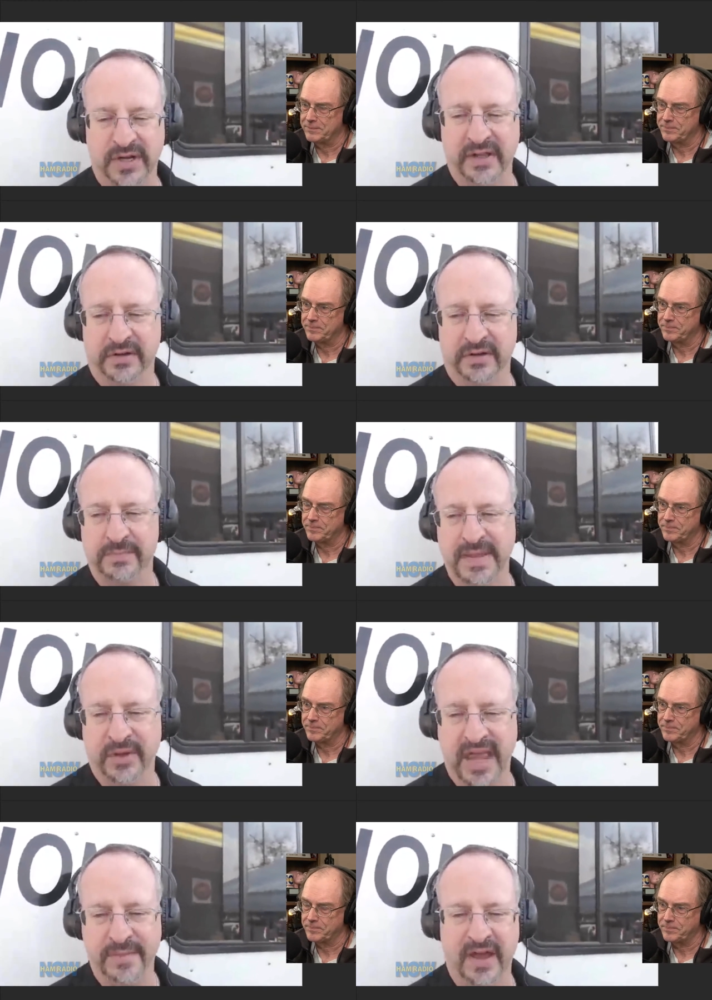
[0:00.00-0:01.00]
Speaker 1: trailer, and
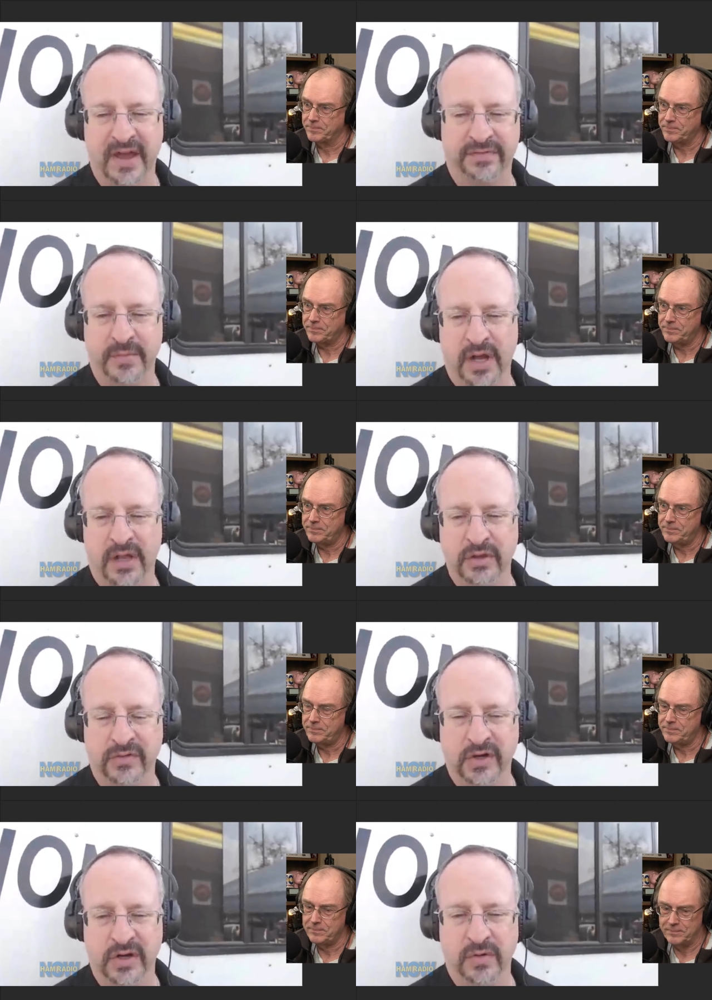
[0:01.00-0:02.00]
people came out from all
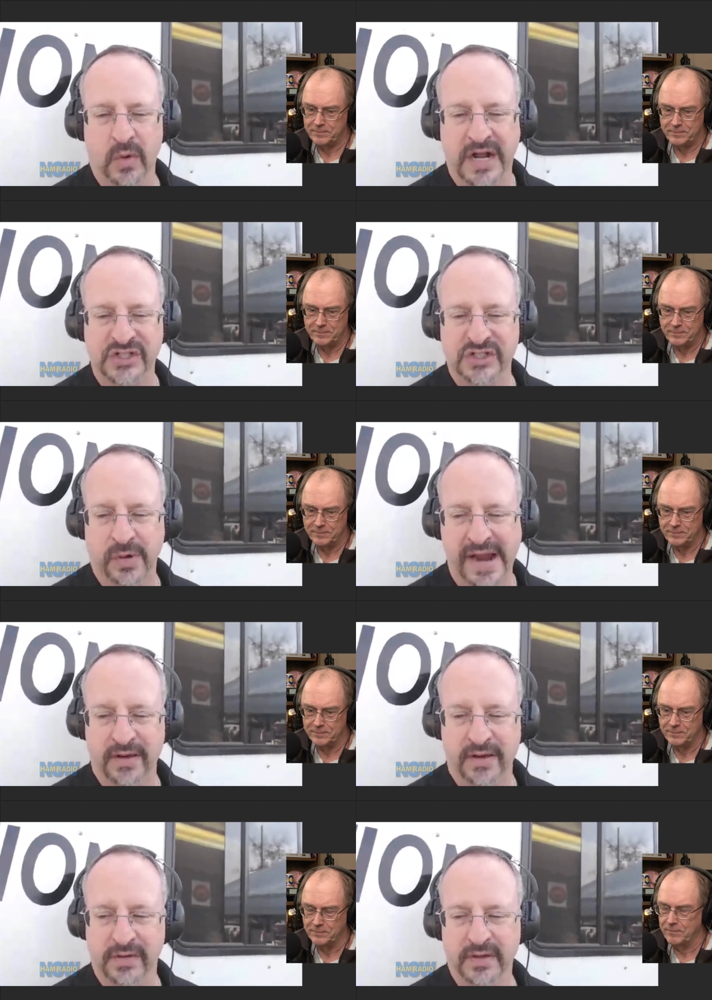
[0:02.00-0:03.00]
over to watch the
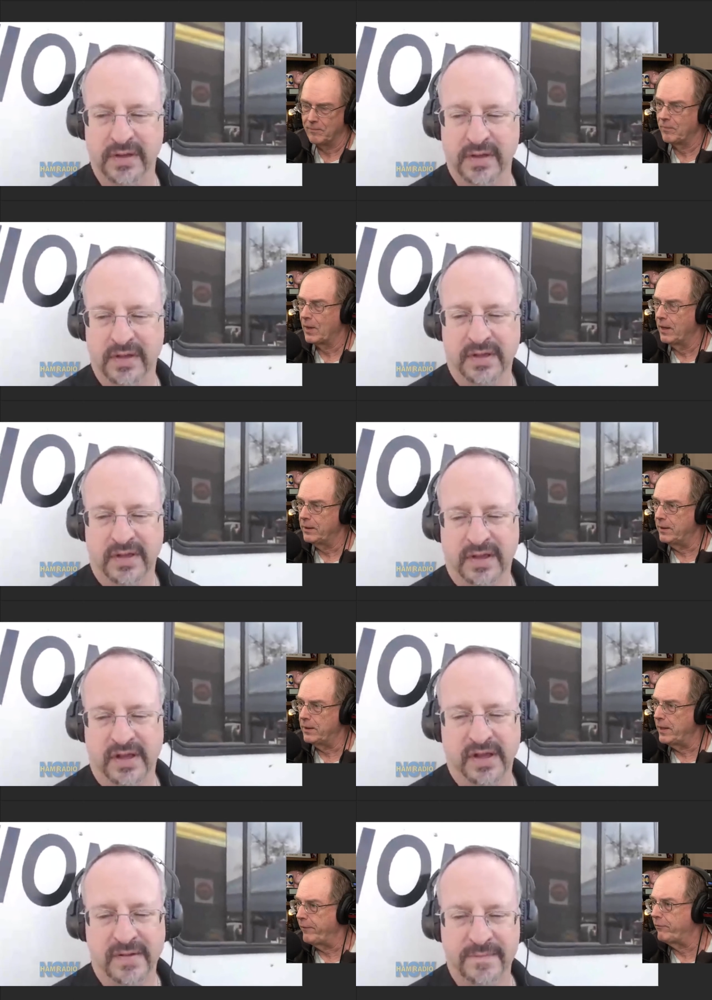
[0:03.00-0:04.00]
route.
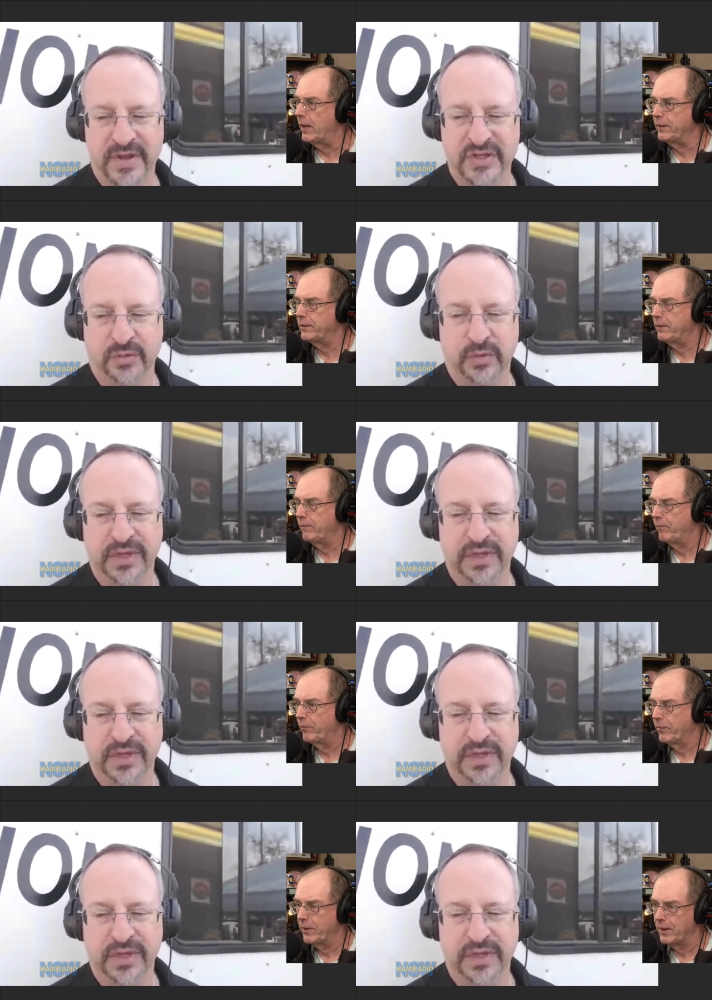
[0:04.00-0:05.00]
Uh, did, they? a really
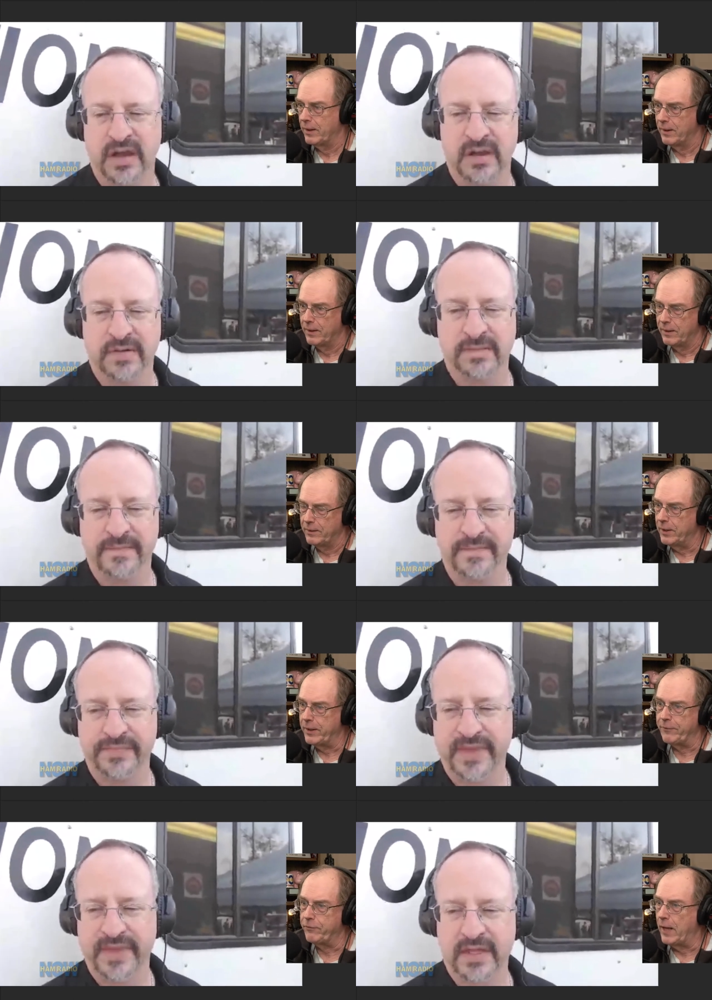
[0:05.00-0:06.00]
cool video.
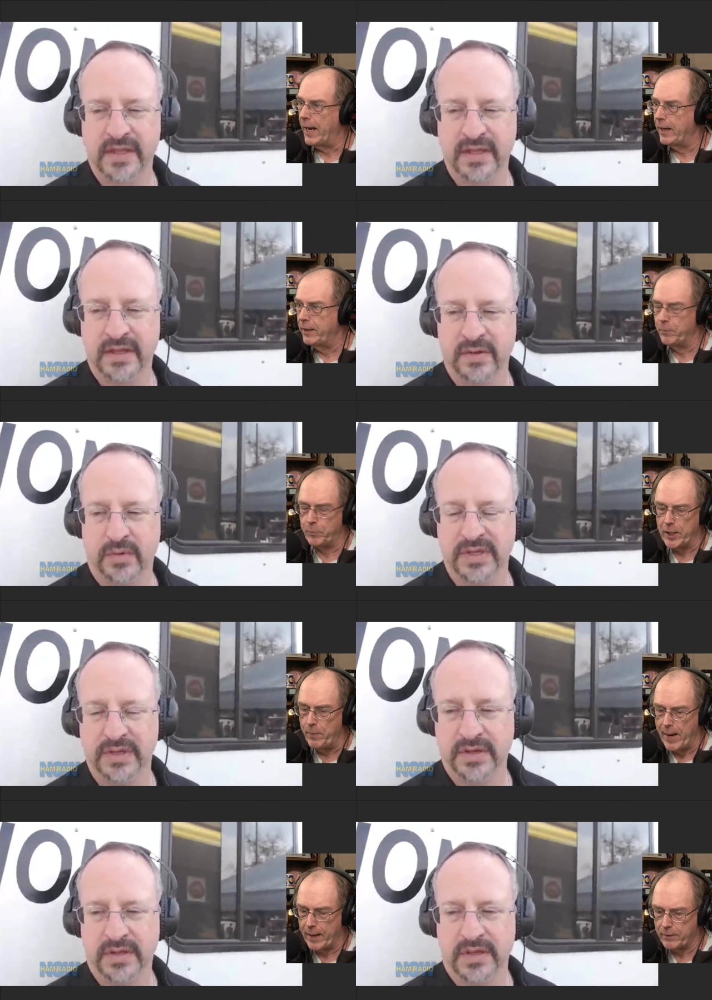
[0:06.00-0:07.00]
Speaker 2: Did they fly it in
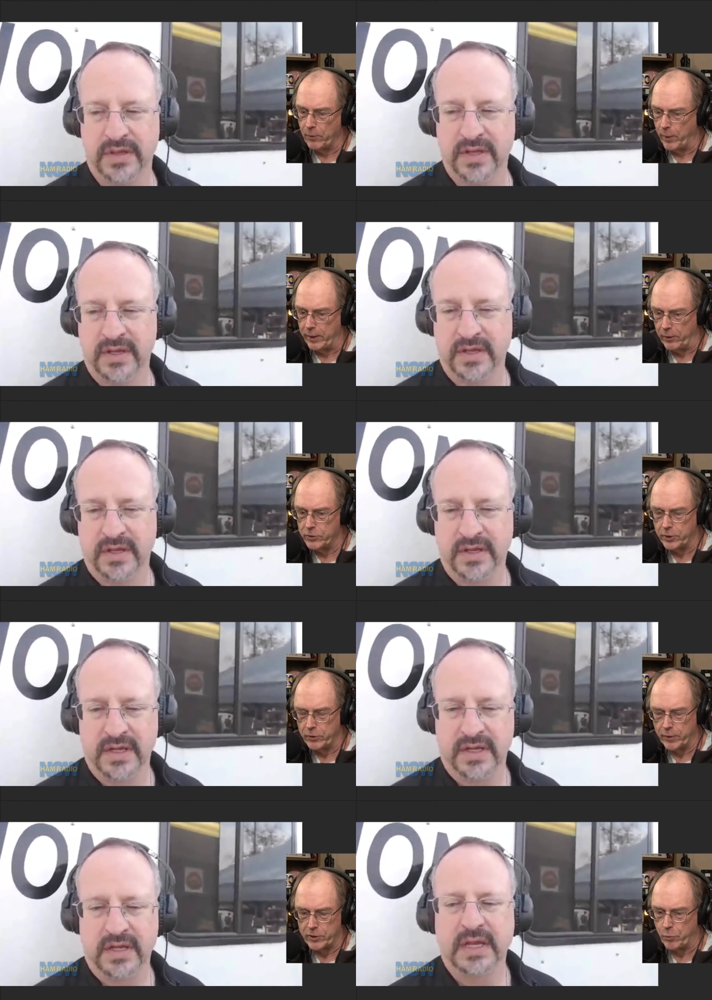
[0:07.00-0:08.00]
piggyback the way they
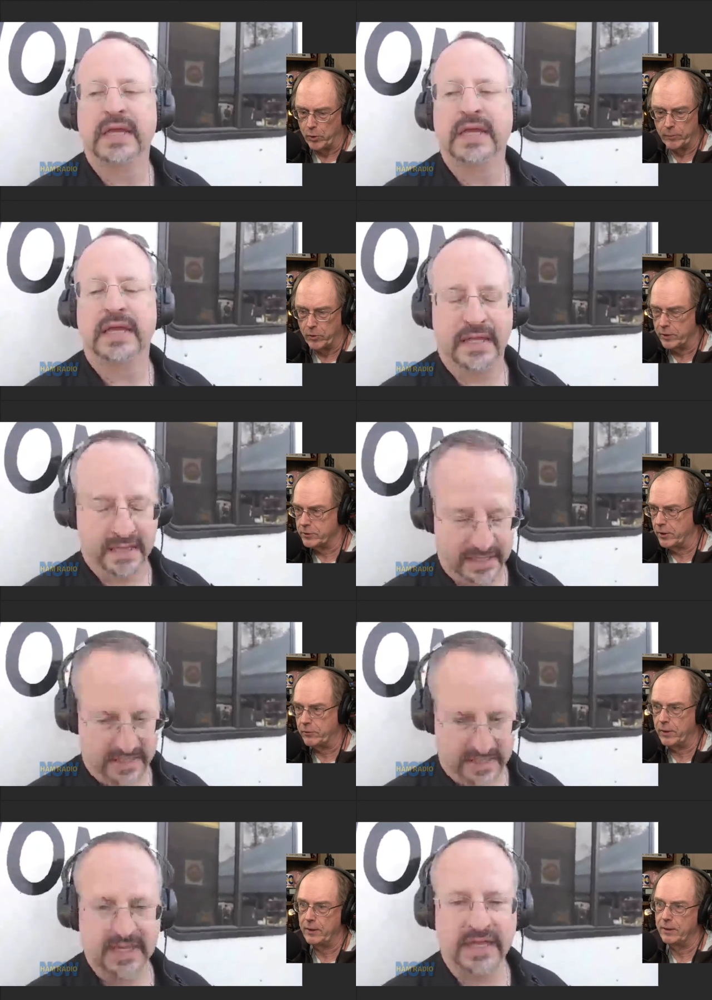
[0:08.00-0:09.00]
usually transport them cross
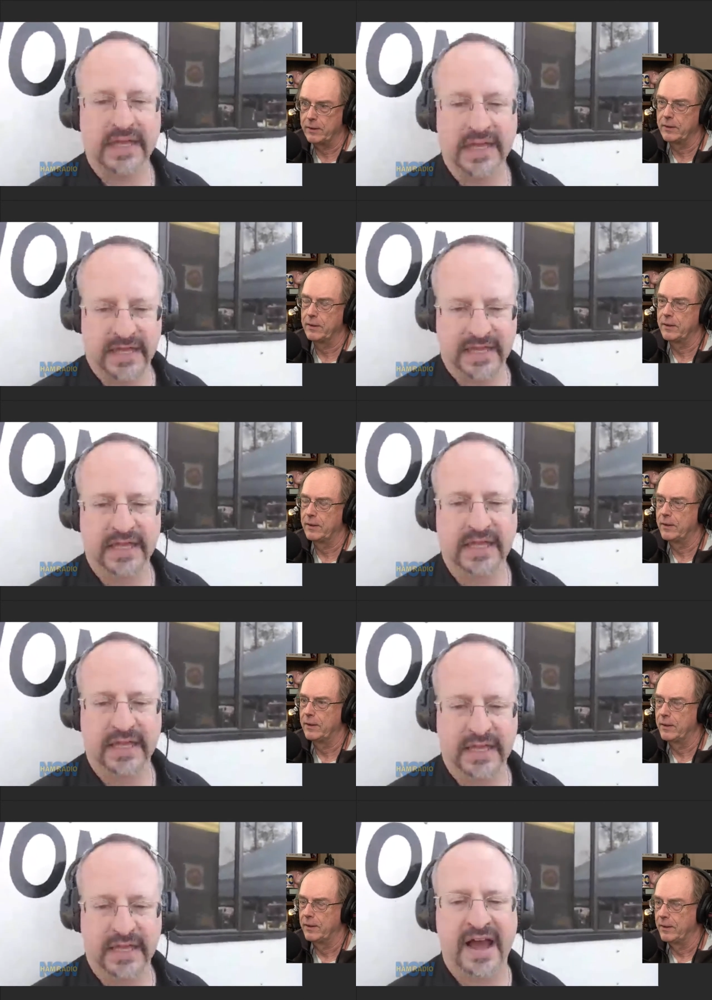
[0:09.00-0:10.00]
country?
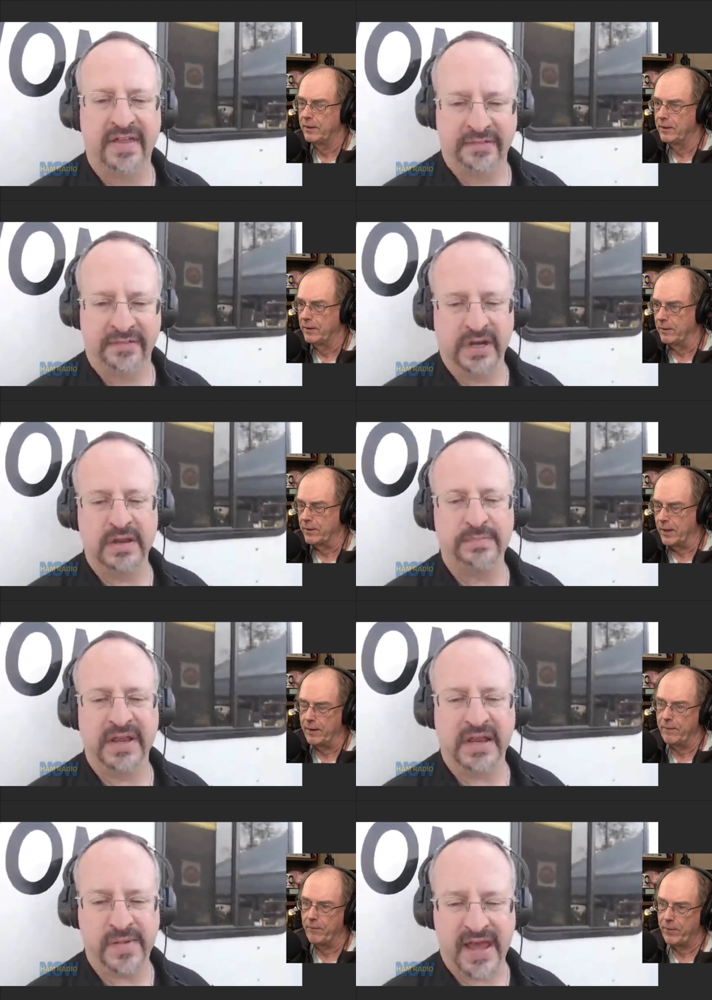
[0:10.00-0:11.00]
Speaker 1: Yeah, they flew
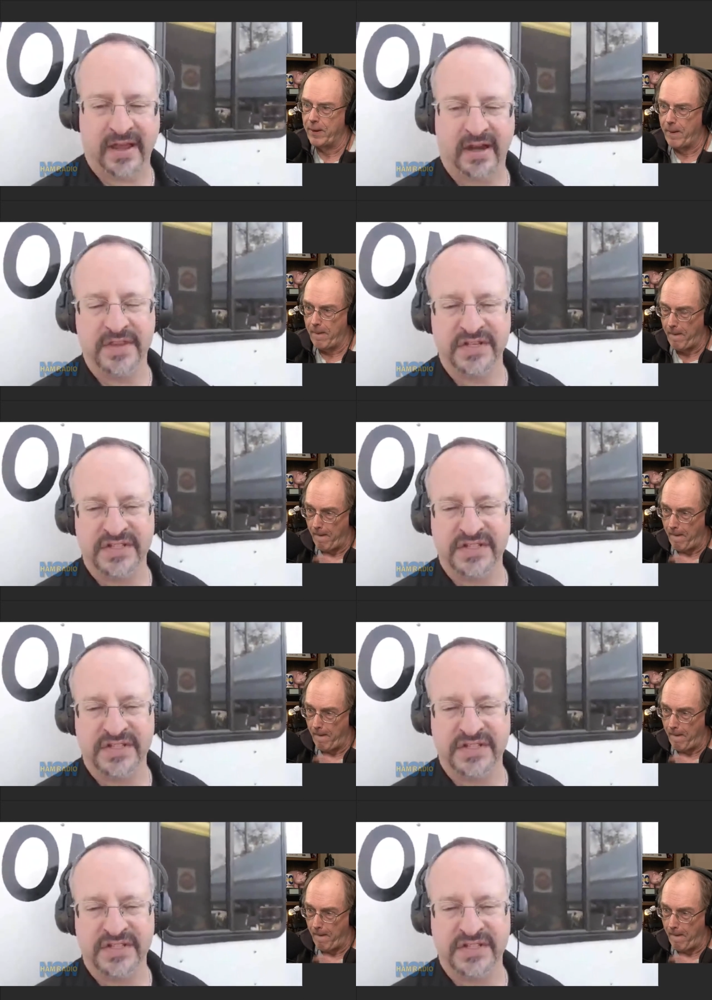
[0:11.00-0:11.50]
it okay. in piggyback on the